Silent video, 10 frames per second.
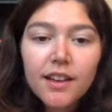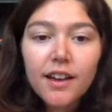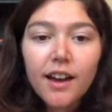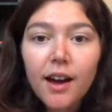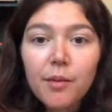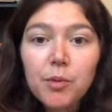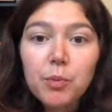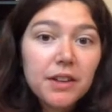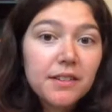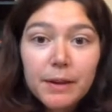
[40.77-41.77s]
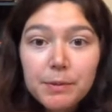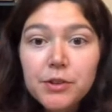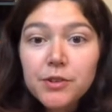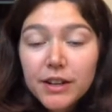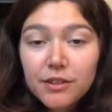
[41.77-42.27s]
that we can
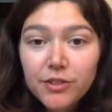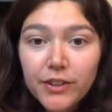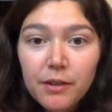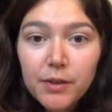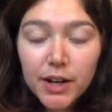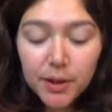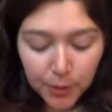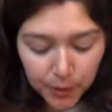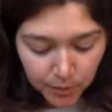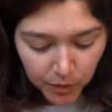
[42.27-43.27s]
substitute in for that variable.